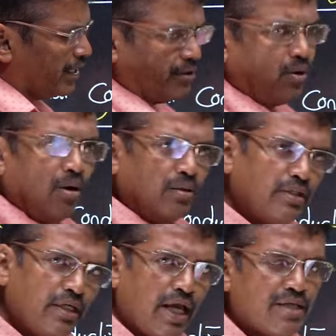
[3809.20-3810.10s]
air, all
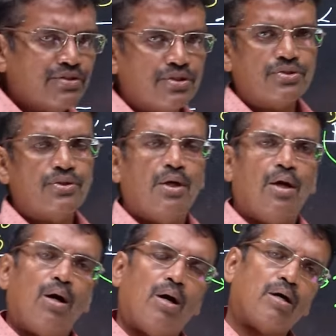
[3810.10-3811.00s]
the gases
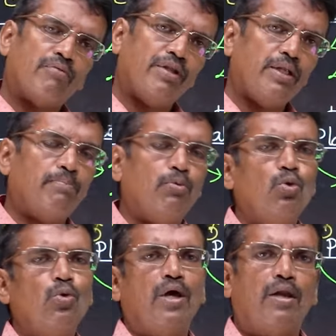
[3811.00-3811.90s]
are very
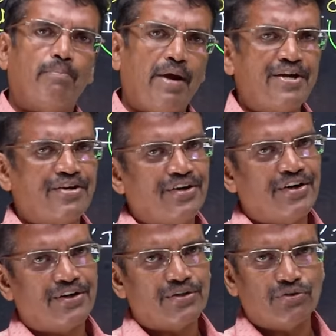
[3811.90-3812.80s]
poor or bad
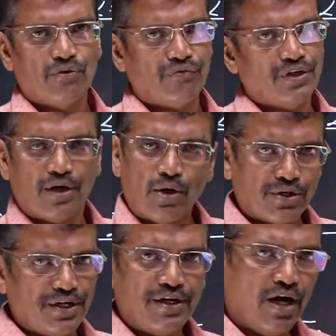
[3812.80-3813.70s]
conductors of heat, not,
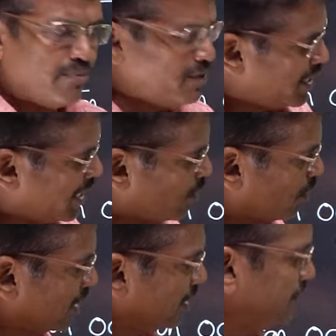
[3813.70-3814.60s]
it not be air
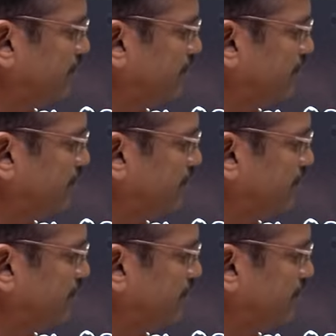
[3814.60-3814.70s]
only.